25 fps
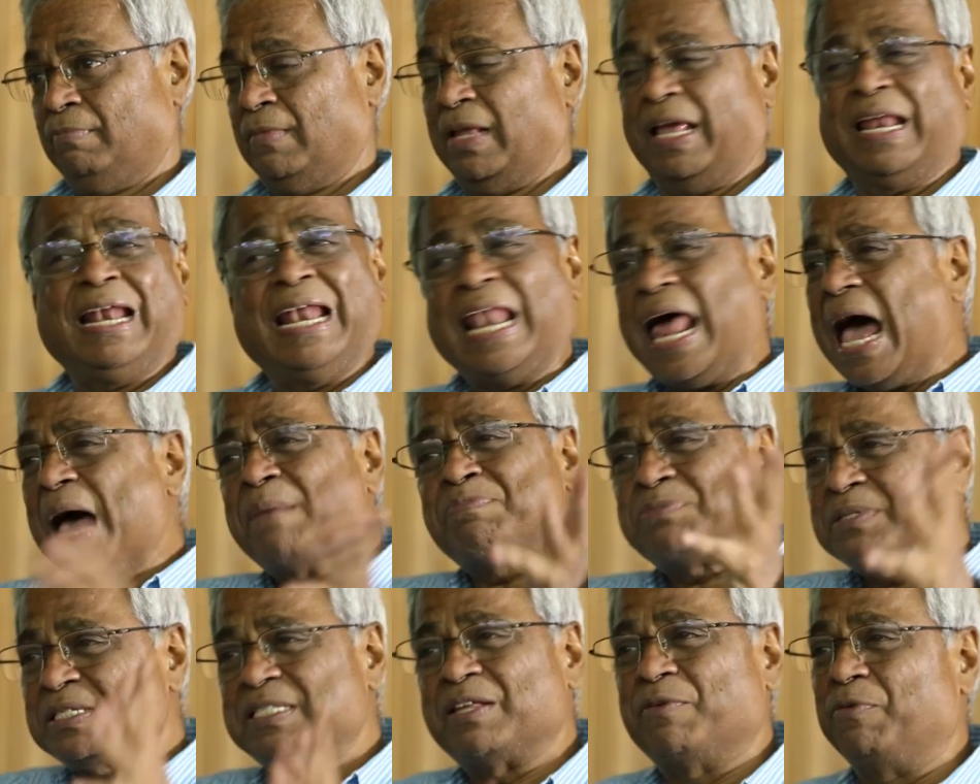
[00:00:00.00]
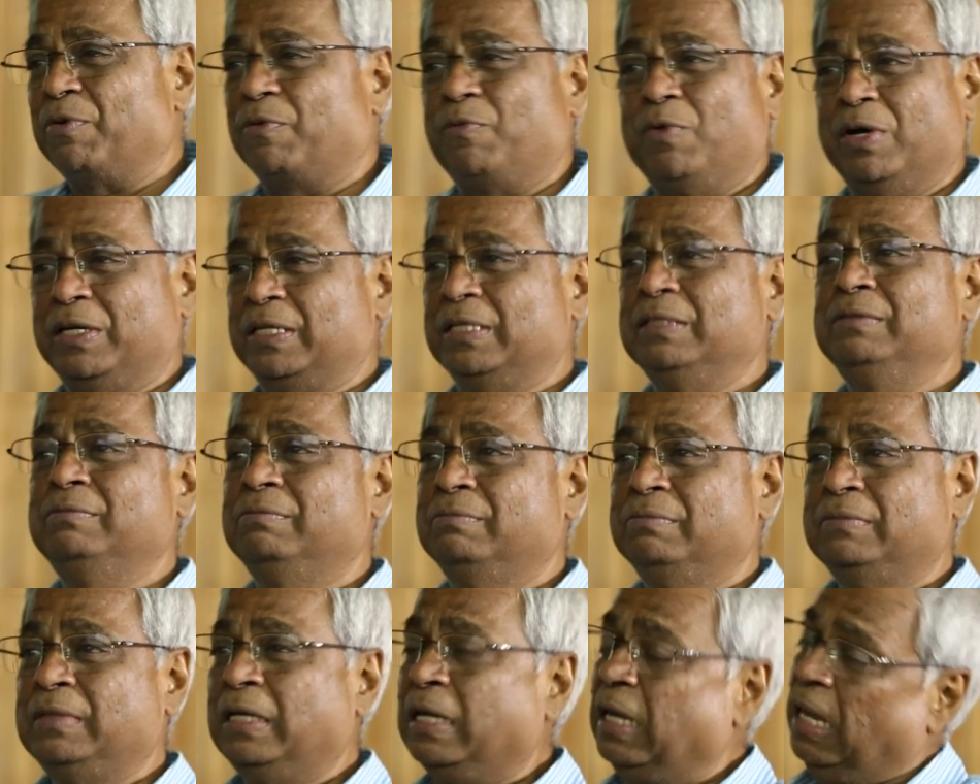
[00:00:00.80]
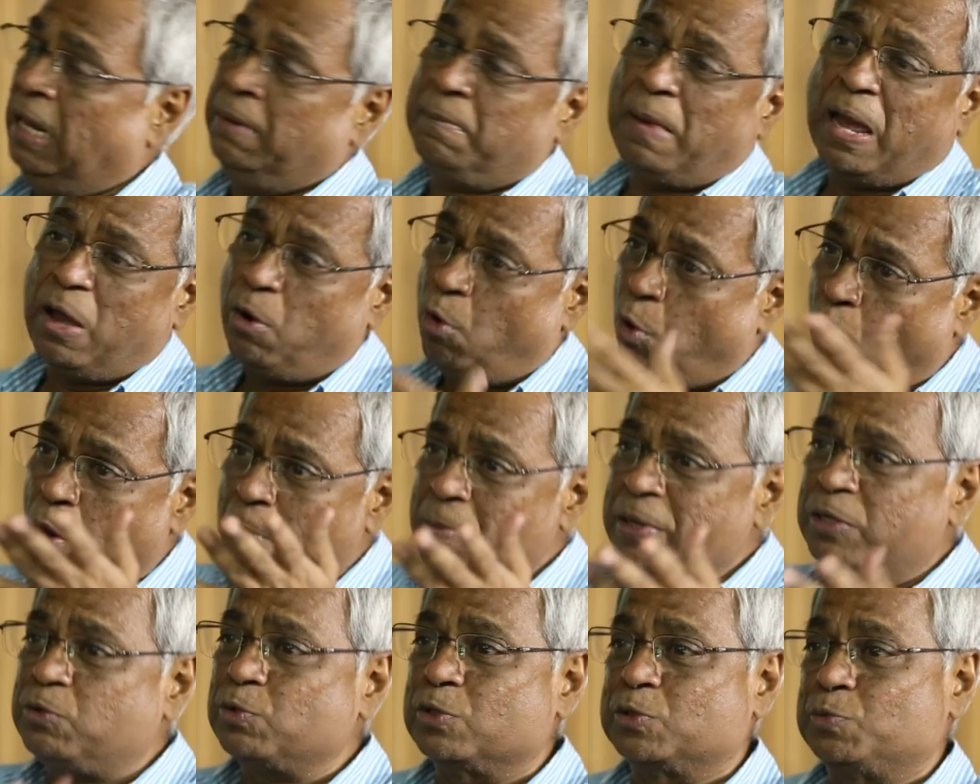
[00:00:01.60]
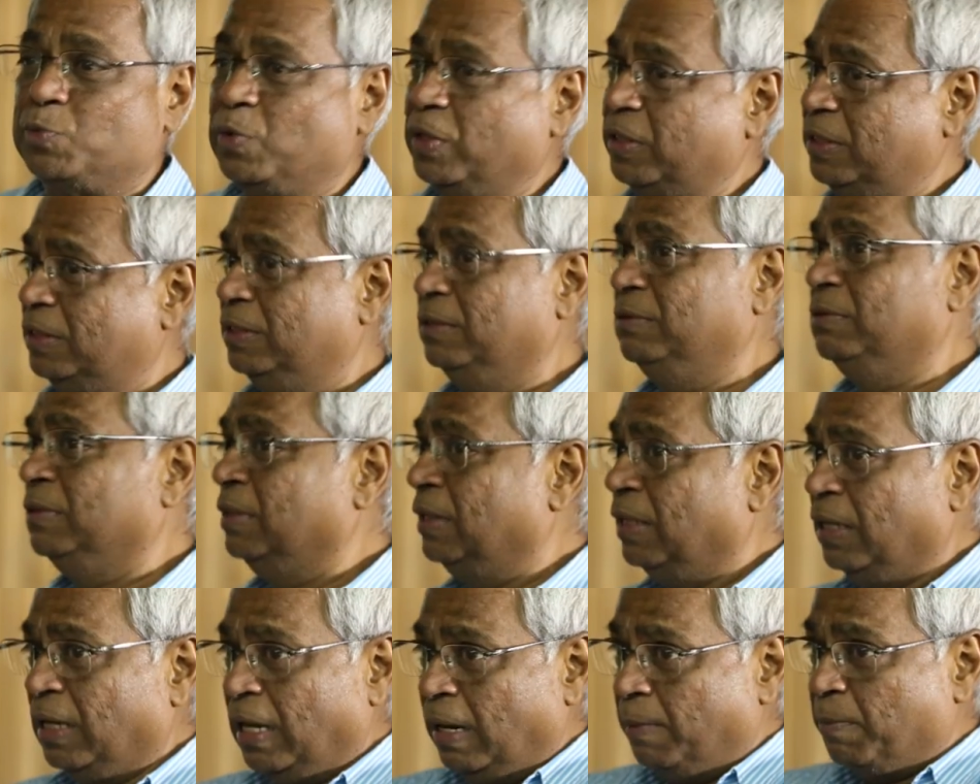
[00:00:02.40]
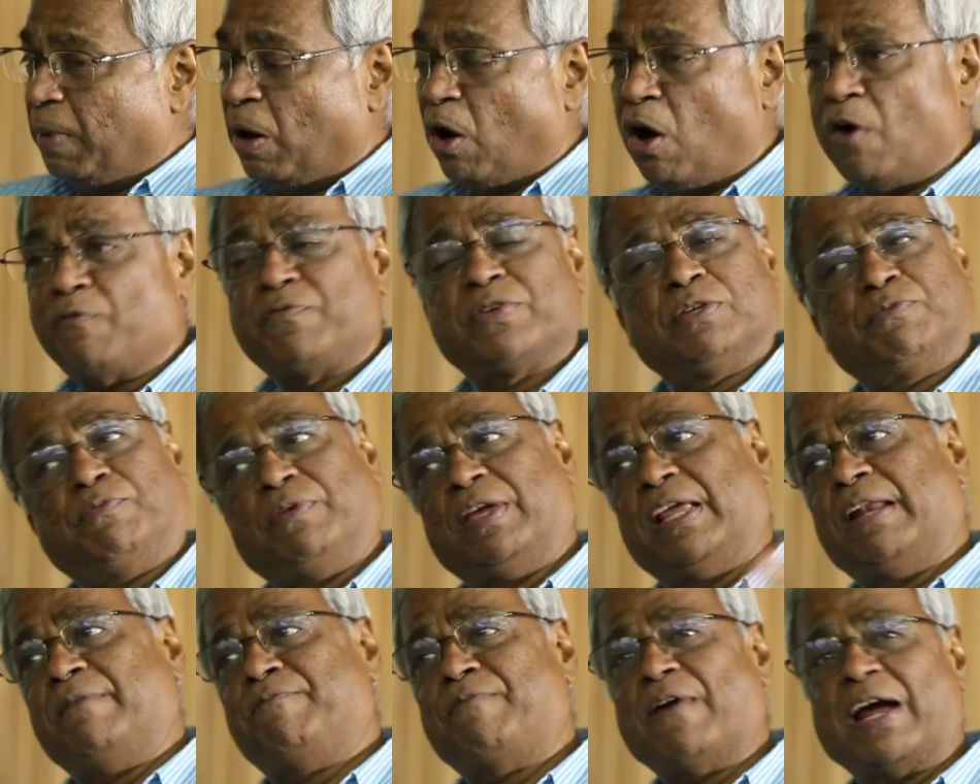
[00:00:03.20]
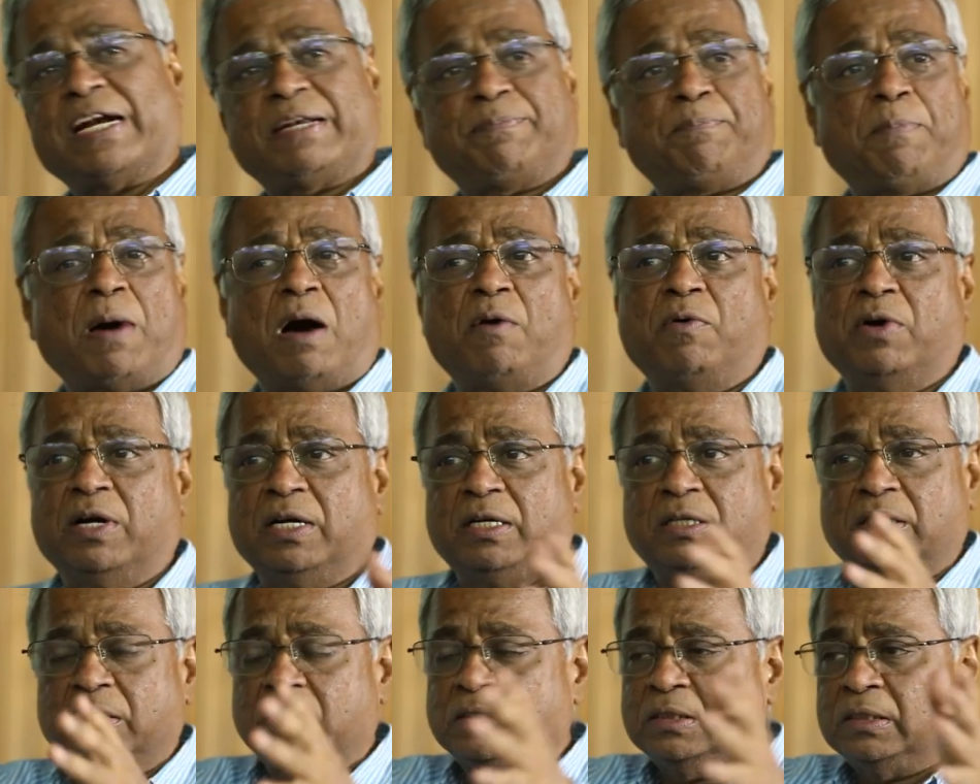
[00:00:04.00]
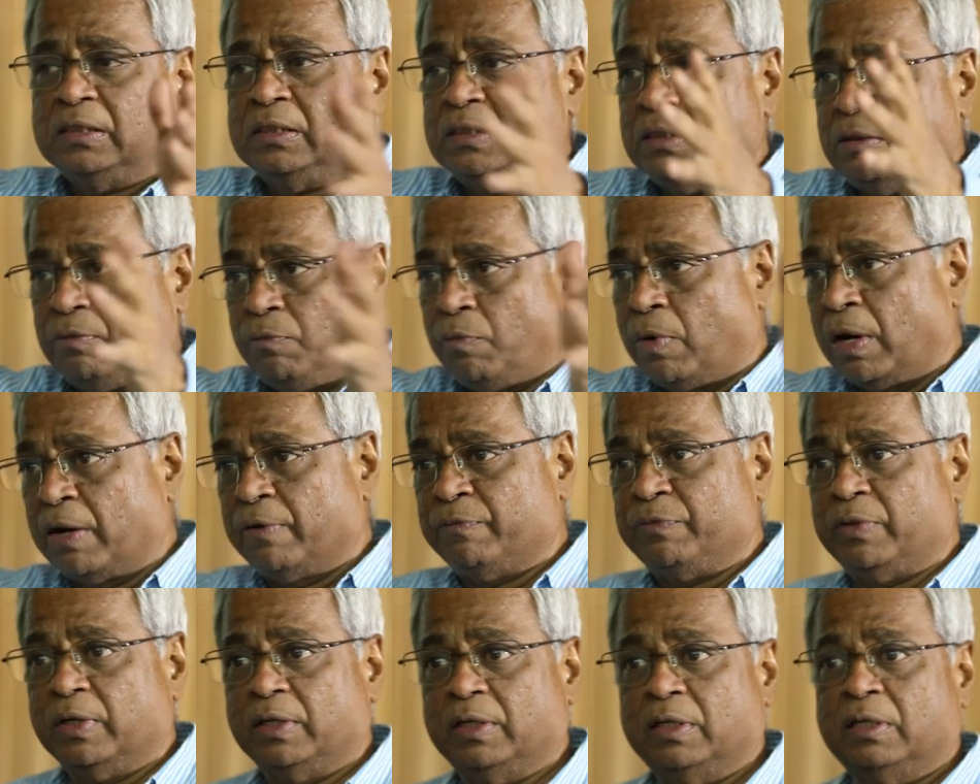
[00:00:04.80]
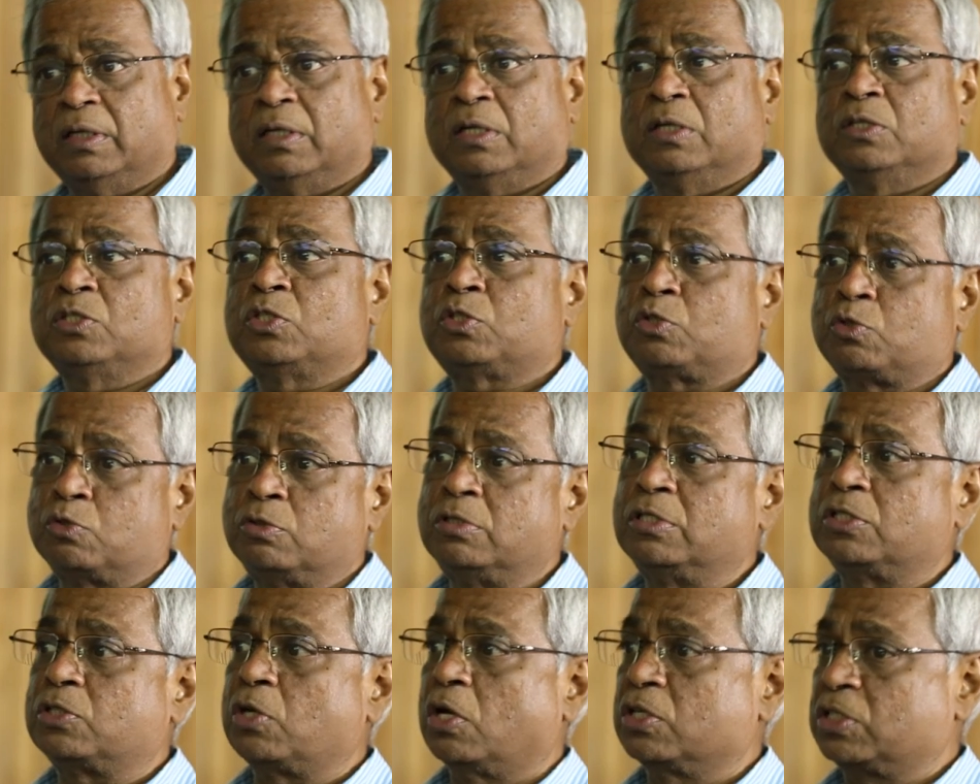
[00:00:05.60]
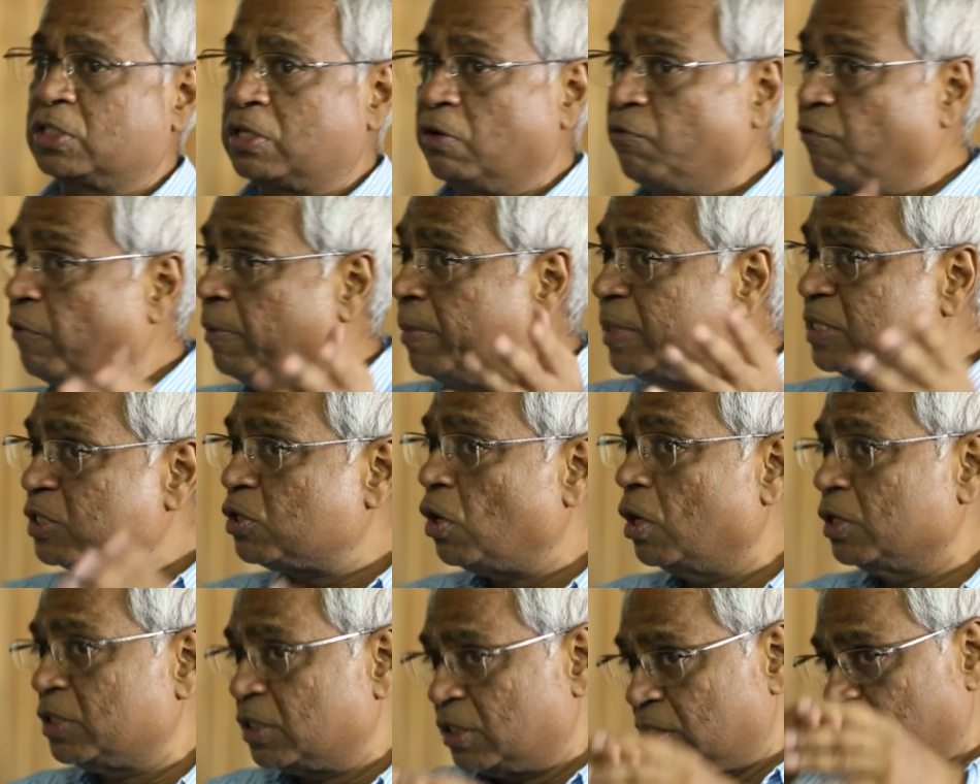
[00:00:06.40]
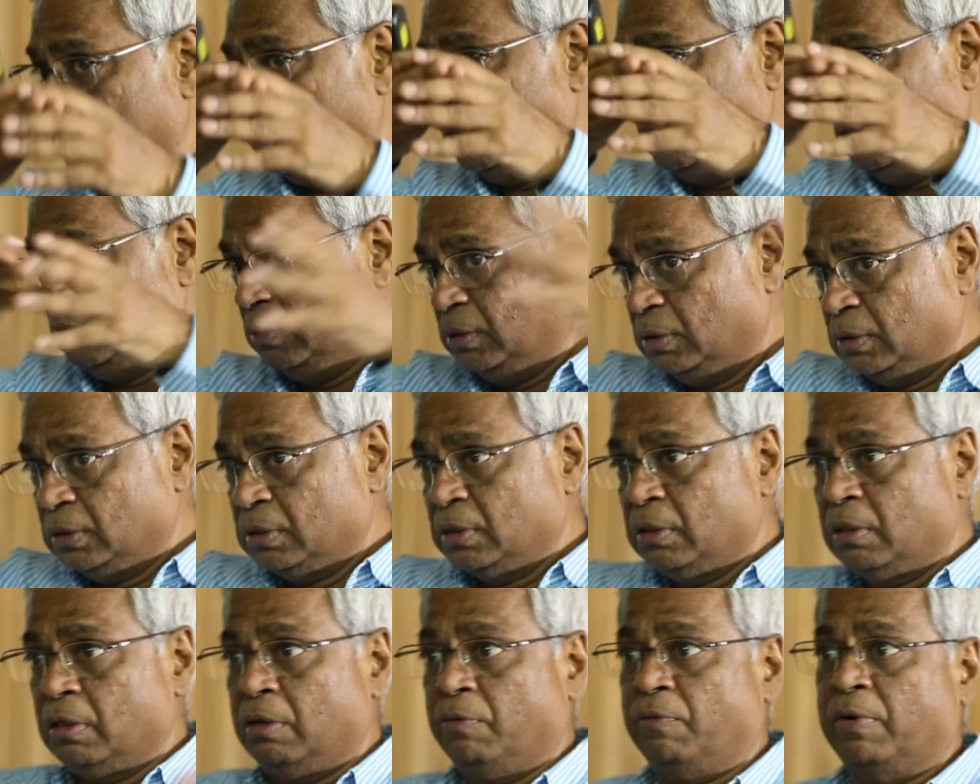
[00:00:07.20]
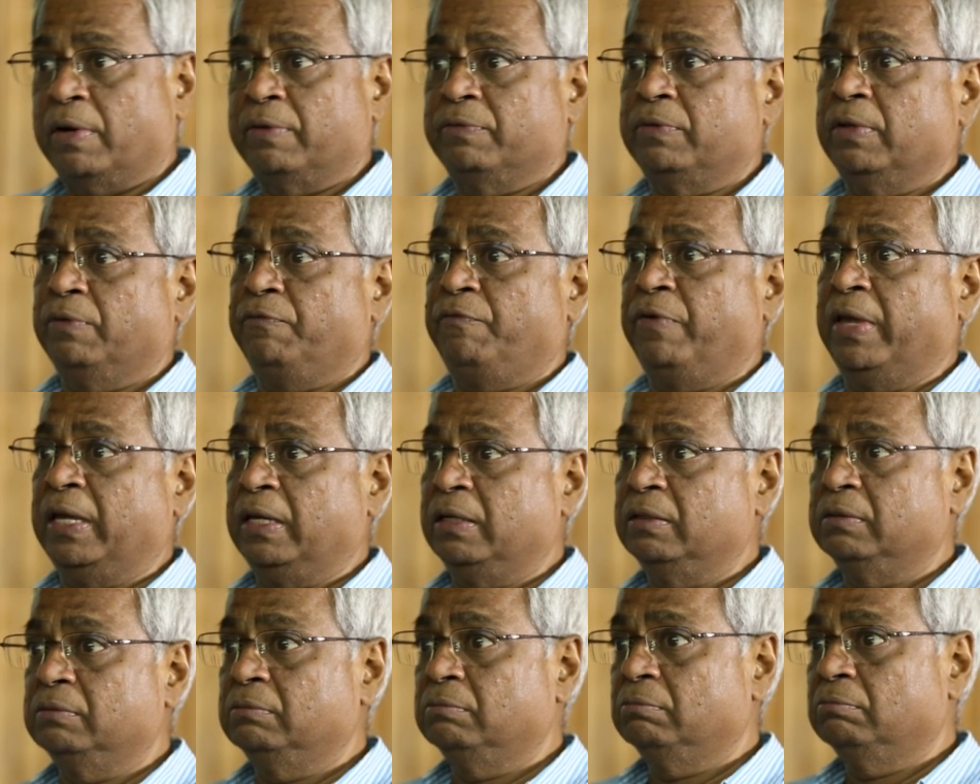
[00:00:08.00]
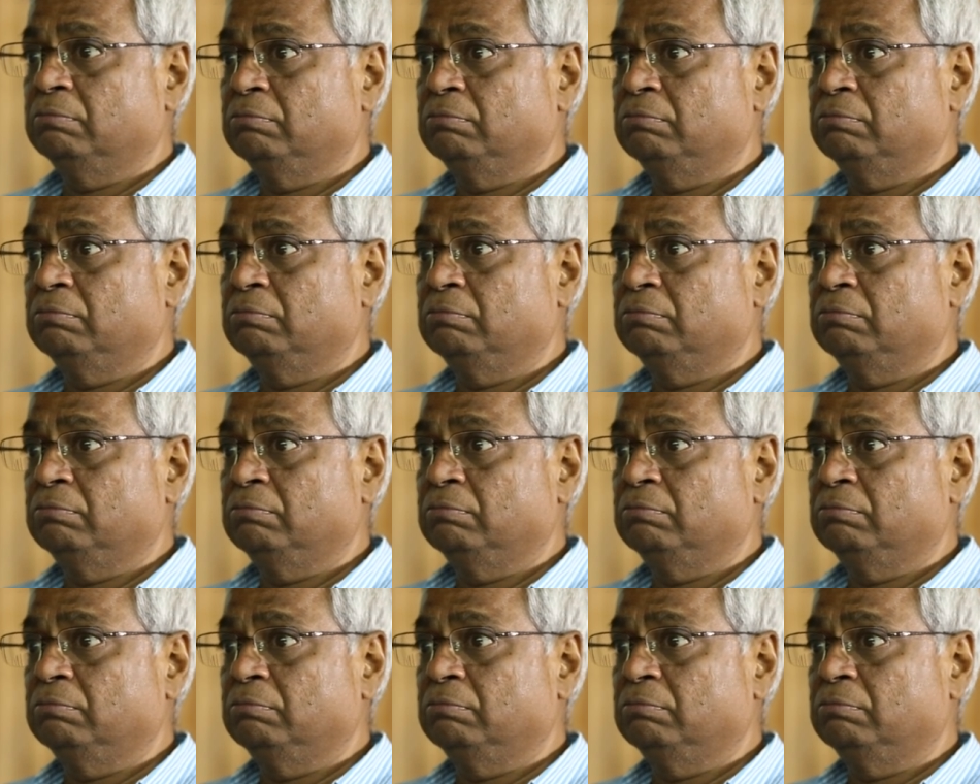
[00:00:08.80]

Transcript: In labs they were working, in my home it was working, in my office we in fact powered one of the students' hostel, women's hostel, one of the wing